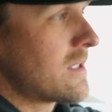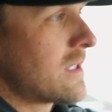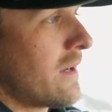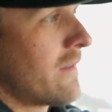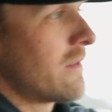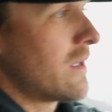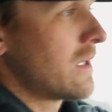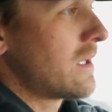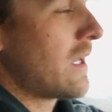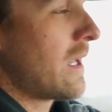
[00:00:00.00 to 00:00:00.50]

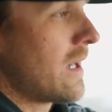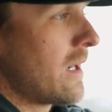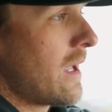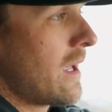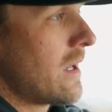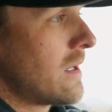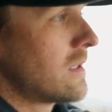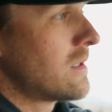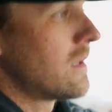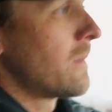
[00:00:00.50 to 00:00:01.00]
7 to 10
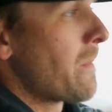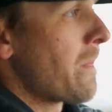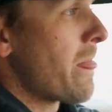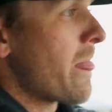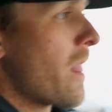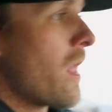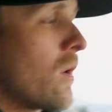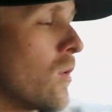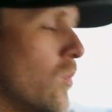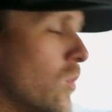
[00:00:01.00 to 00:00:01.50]
days.
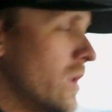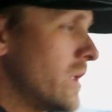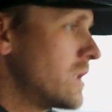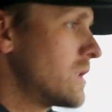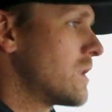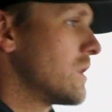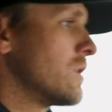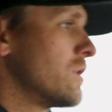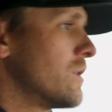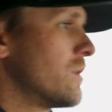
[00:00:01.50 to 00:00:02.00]
We
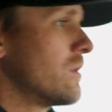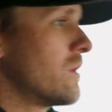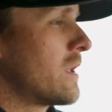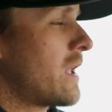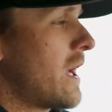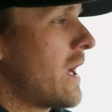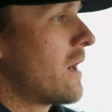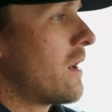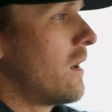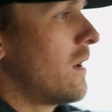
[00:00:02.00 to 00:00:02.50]
still do it
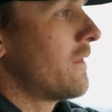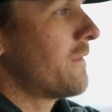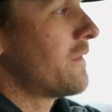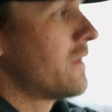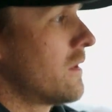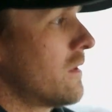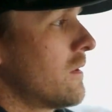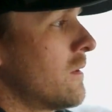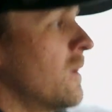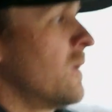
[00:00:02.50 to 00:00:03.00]
that
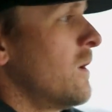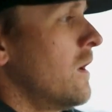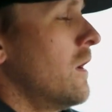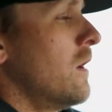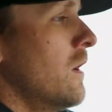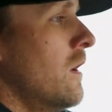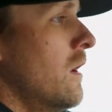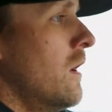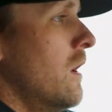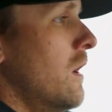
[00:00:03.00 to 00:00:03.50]
often,
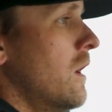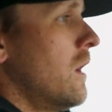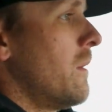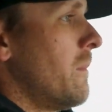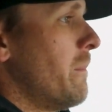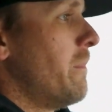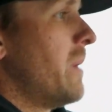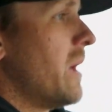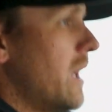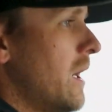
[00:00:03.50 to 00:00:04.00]

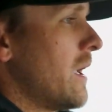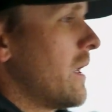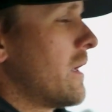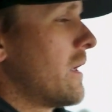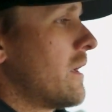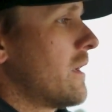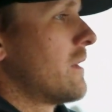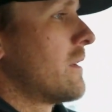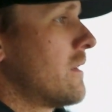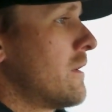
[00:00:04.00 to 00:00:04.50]
but
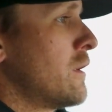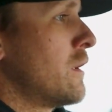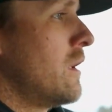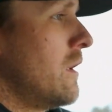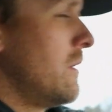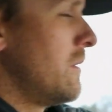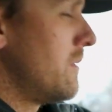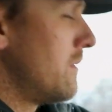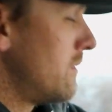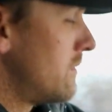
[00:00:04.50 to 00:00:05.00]

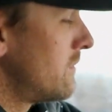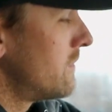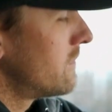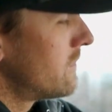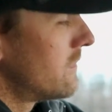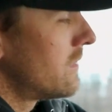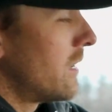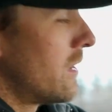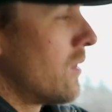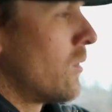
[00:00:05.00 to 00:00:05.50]

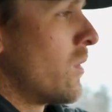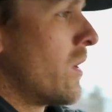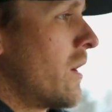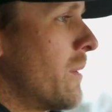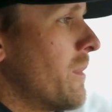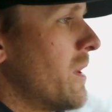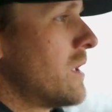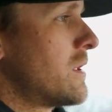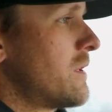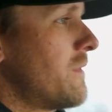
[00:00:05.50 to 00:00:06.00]
in the winter
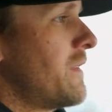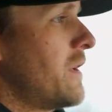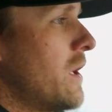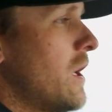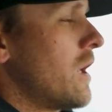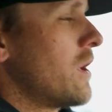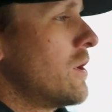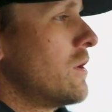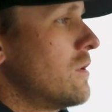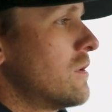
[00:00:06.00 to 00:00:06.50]
months, if you're
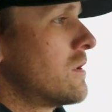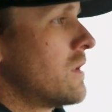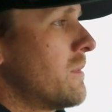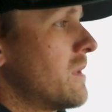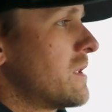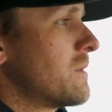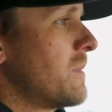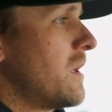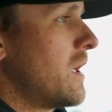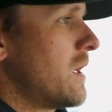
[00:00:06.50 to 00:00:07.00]
not using them
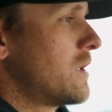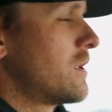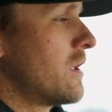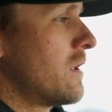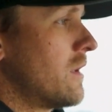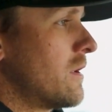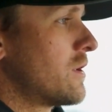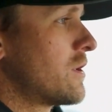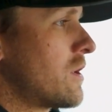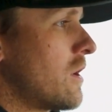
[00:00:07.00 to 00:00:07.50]
as much
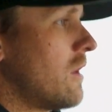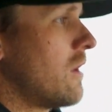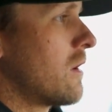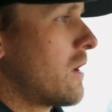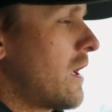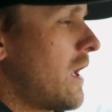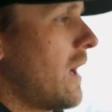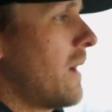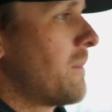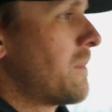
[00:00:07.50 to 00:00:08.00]
and they're stall
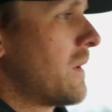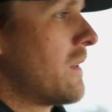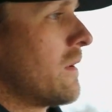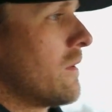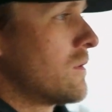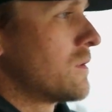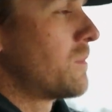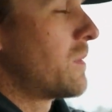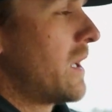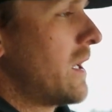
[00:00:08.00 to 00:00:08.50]
kept and
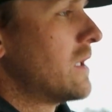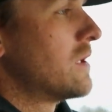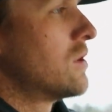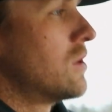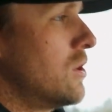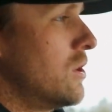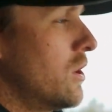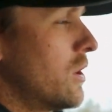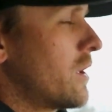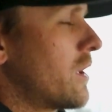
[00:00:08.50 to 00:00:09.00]
those braids
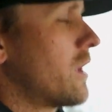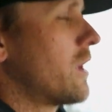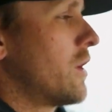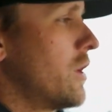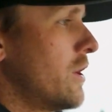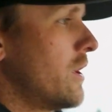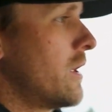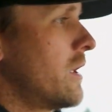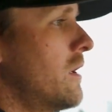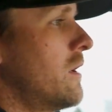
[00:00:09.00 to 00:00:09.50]
look
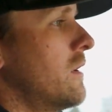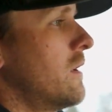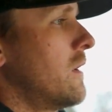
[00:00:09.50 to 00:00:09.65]
good,